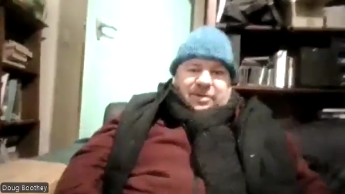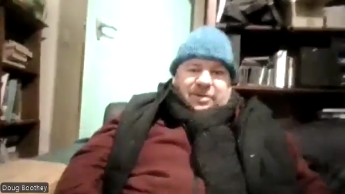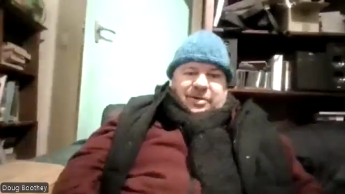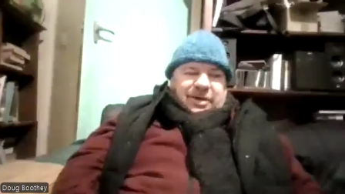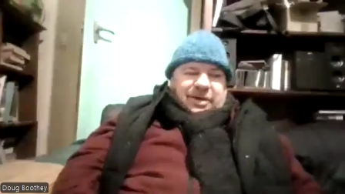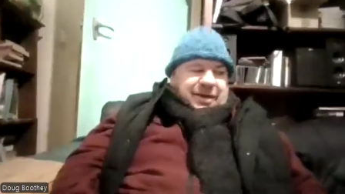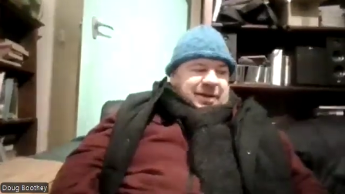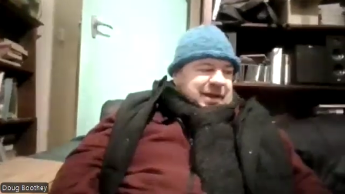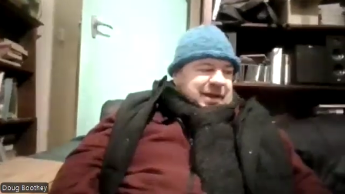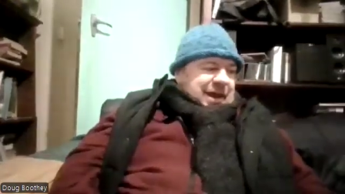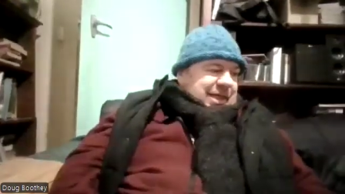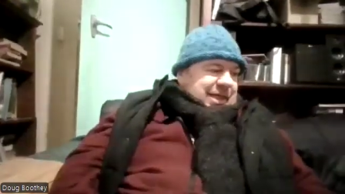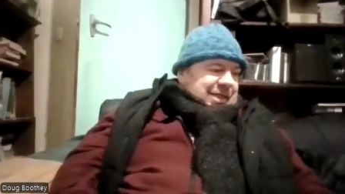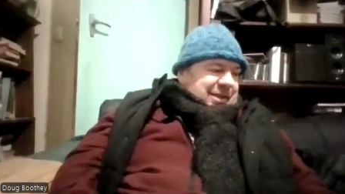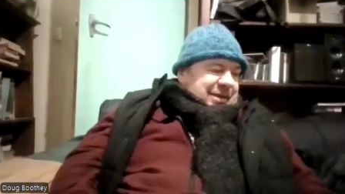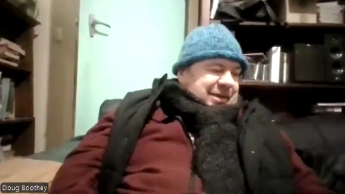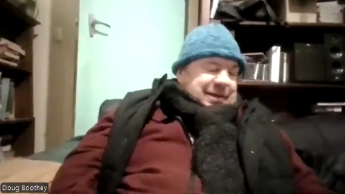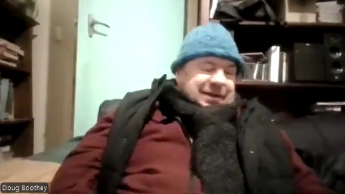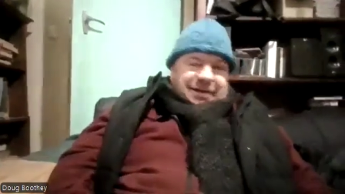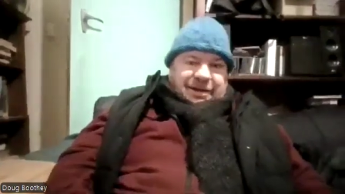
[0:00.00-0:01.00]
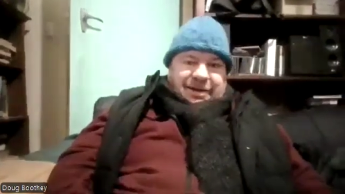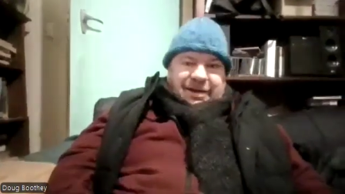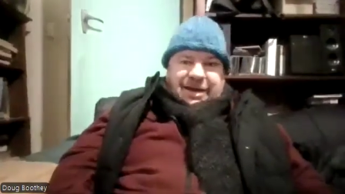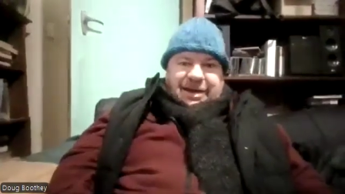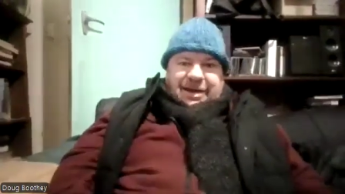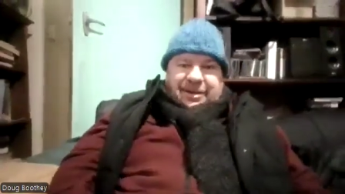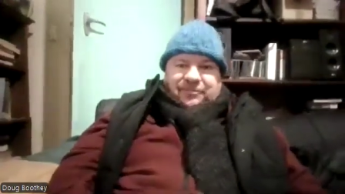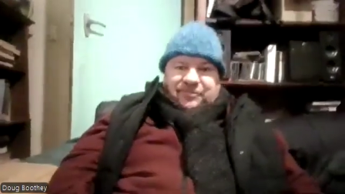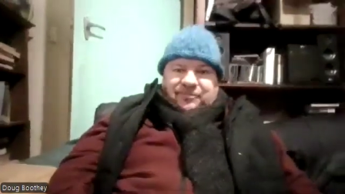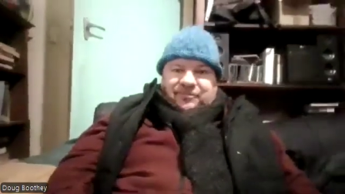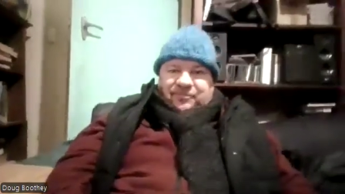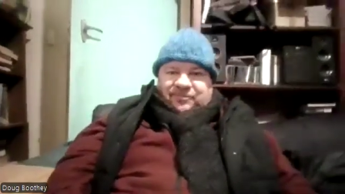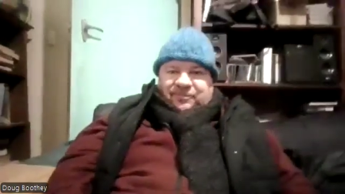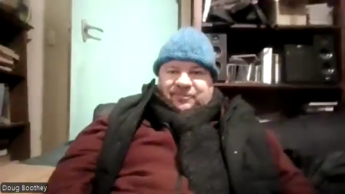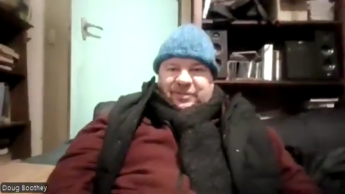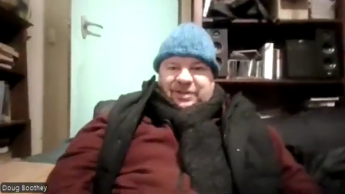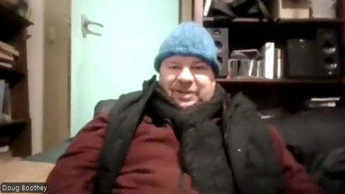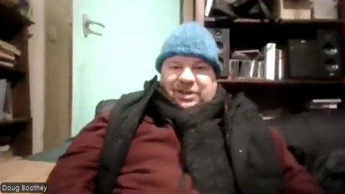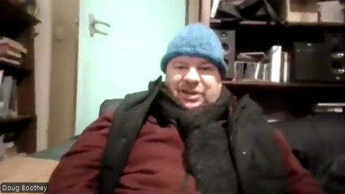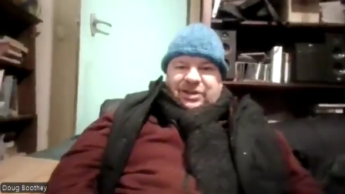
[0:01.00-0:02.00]
right calendar. Can
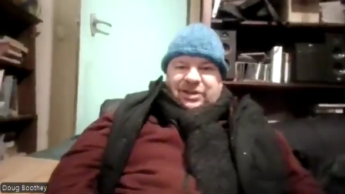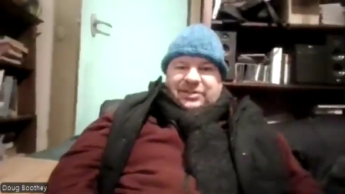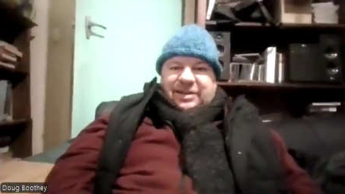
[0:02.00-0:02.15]
you